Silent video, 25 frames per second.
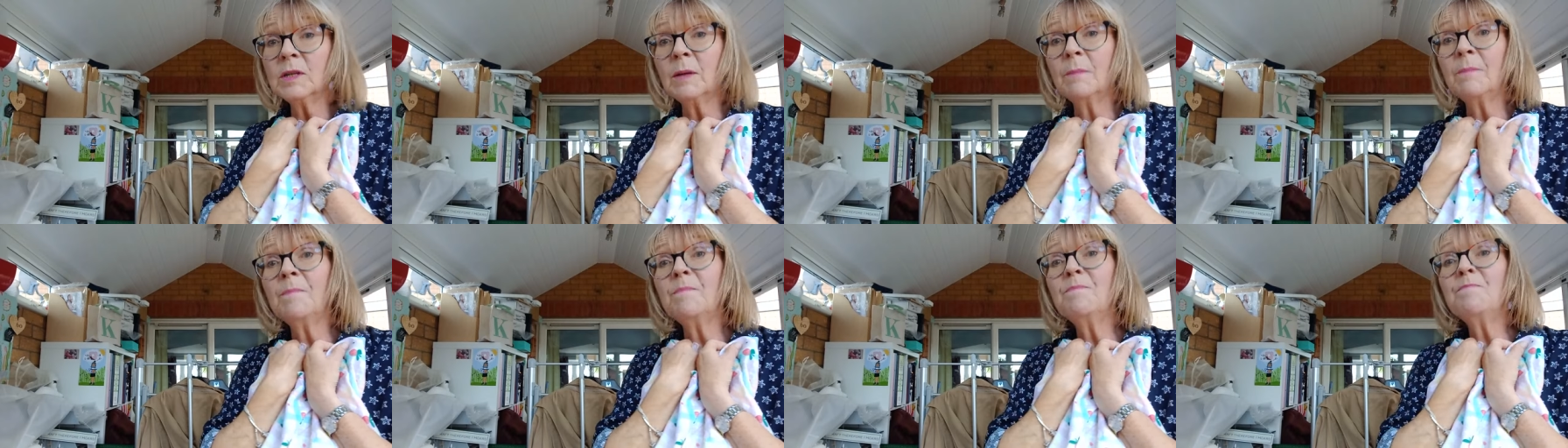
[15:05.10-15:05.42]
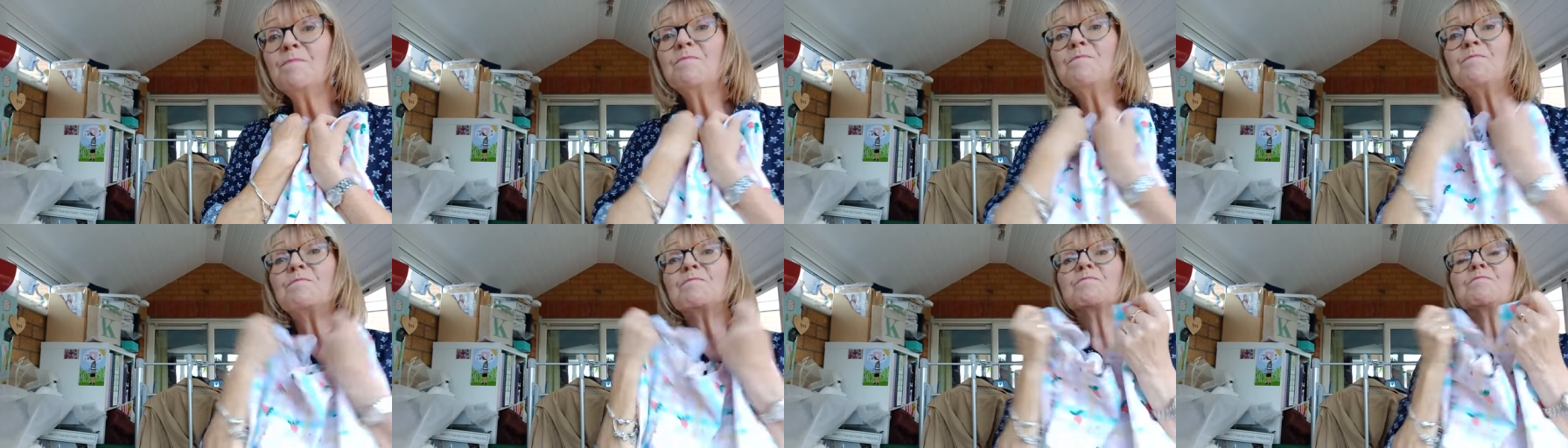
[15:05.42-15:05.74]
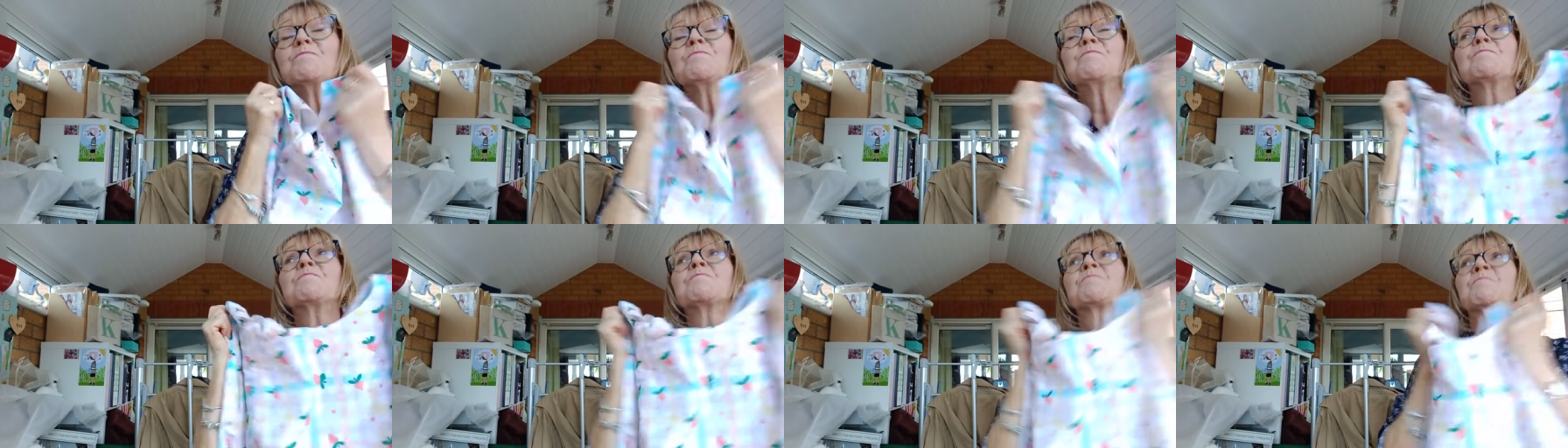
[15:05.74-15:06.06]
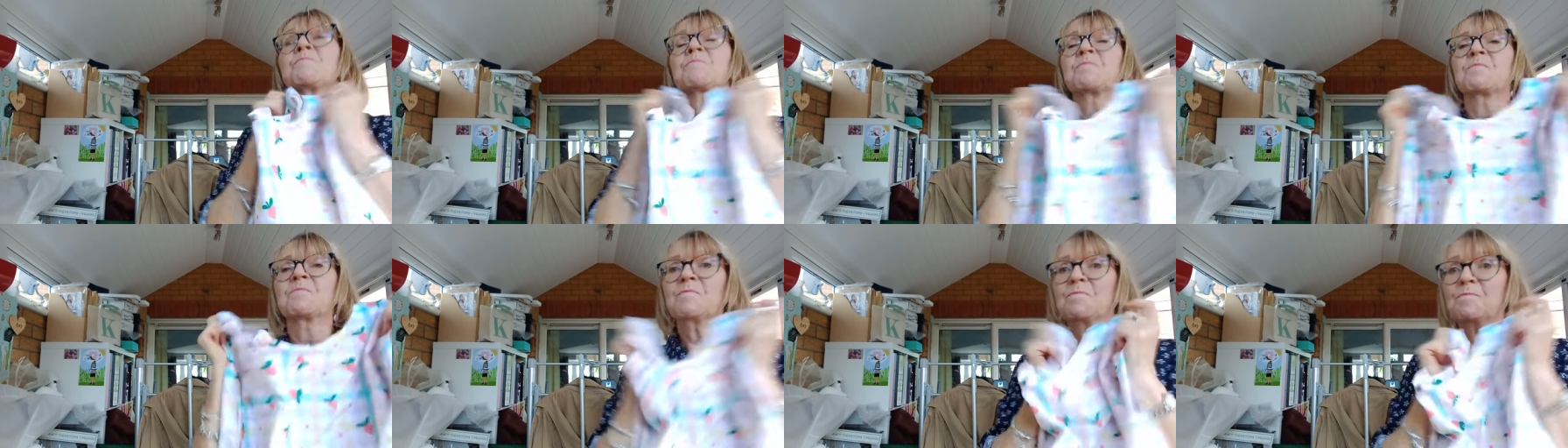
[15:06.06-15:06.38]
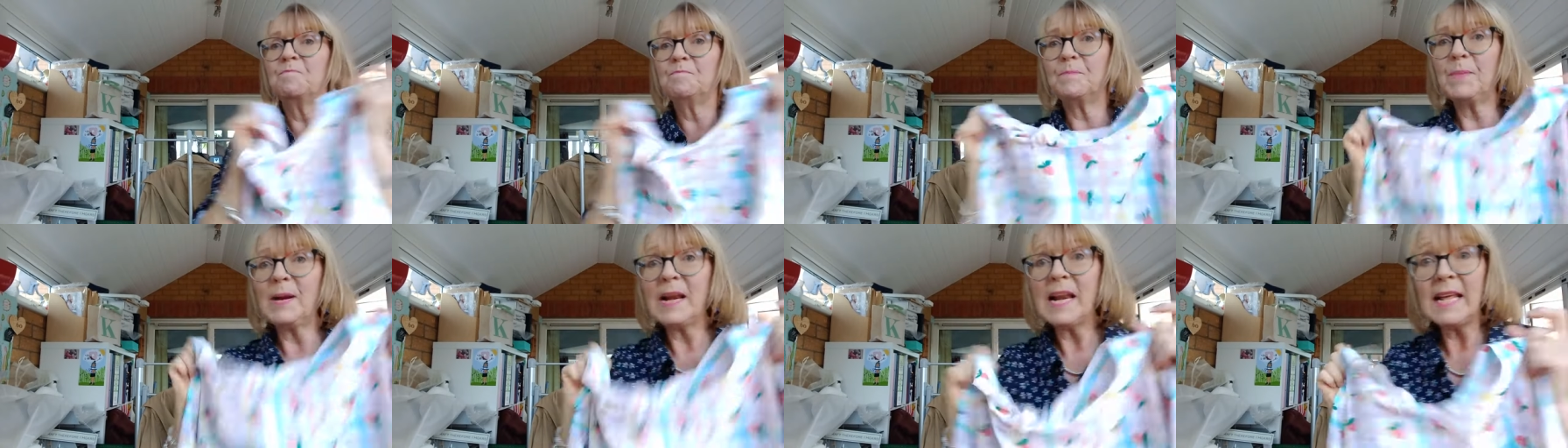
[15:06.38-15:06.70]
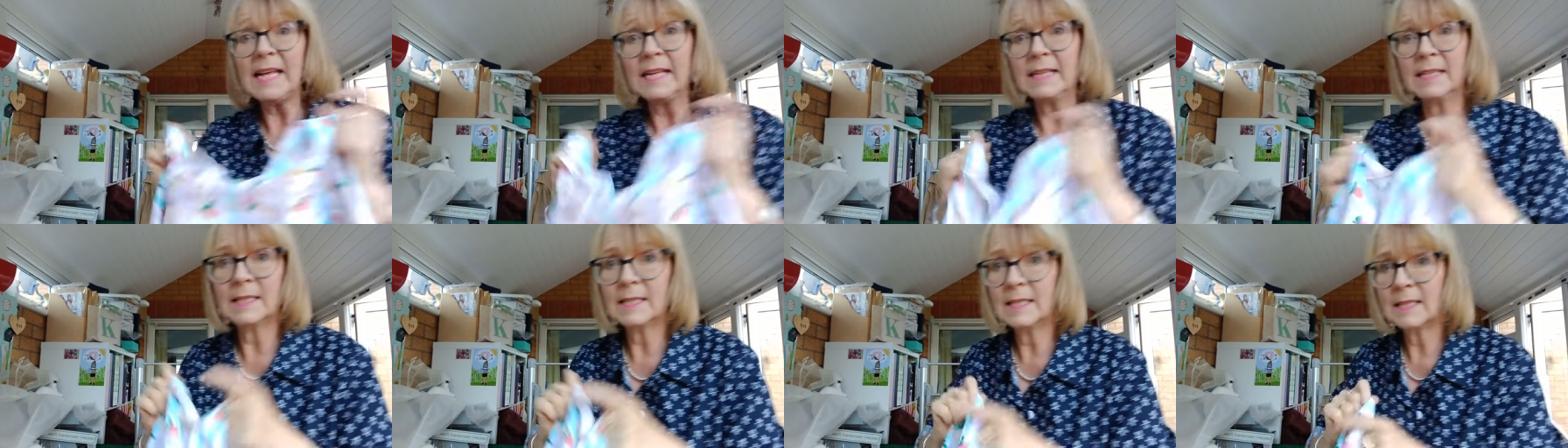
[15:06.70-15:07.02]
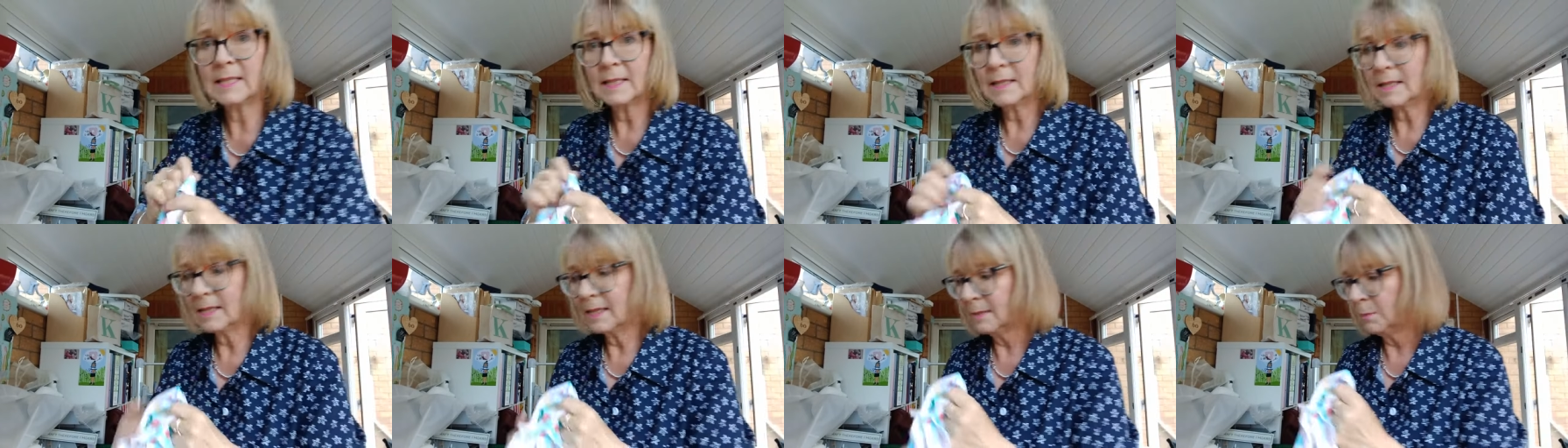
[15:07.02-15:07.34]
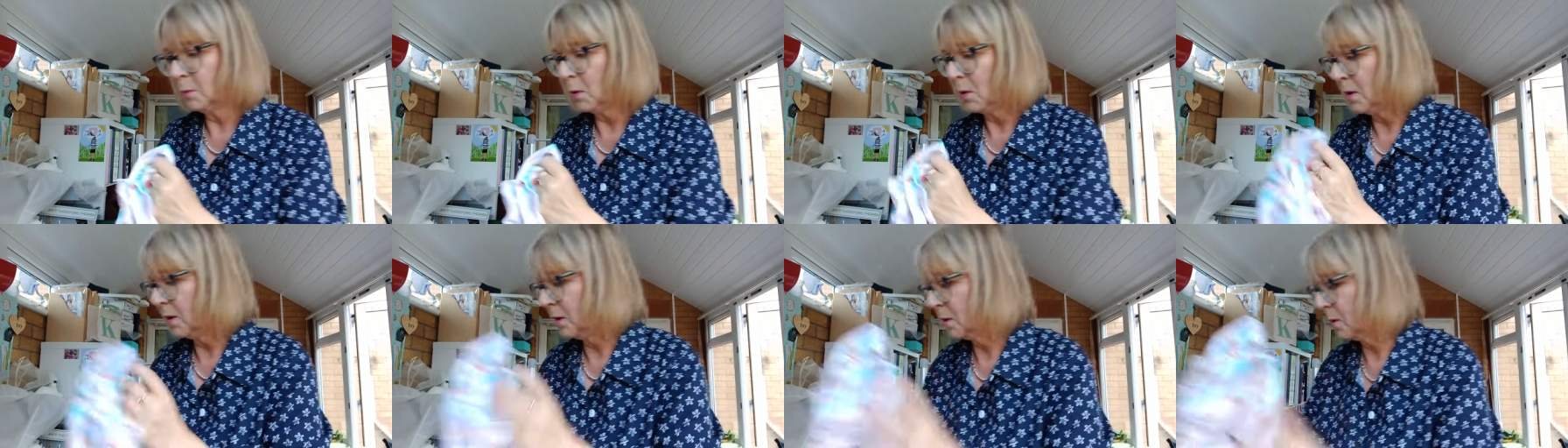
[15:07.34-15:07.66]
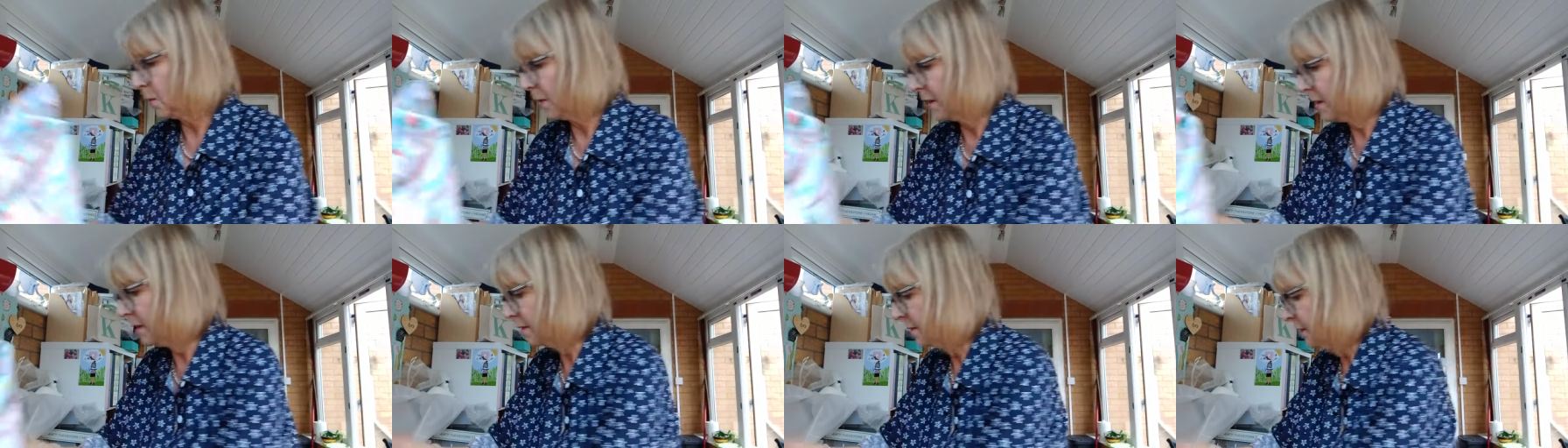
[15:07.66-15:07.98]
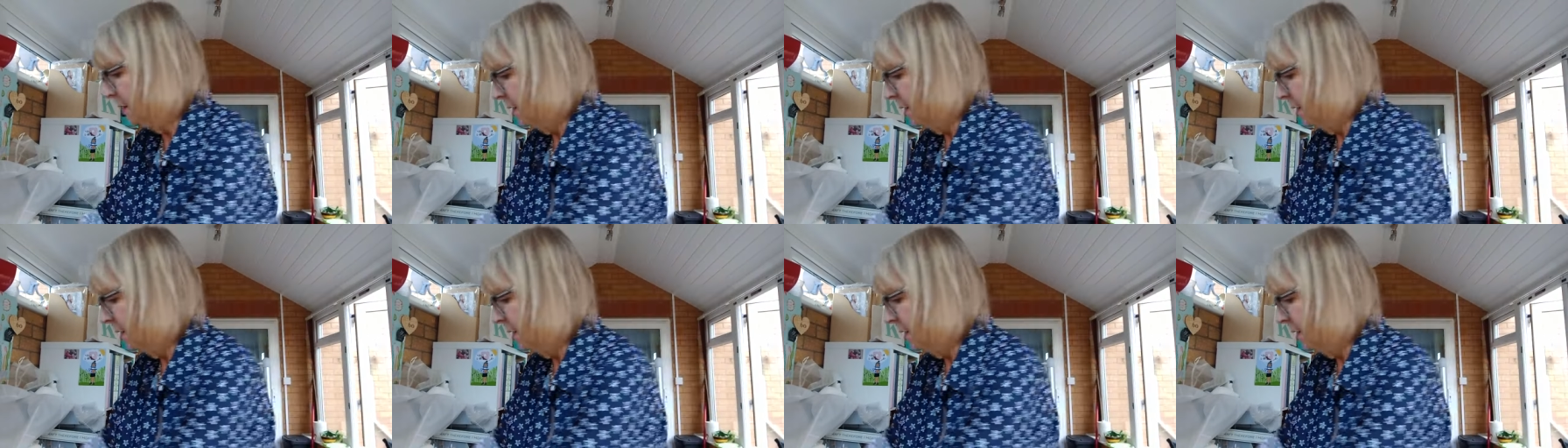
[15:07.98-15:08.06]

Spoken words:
a bliss to work with.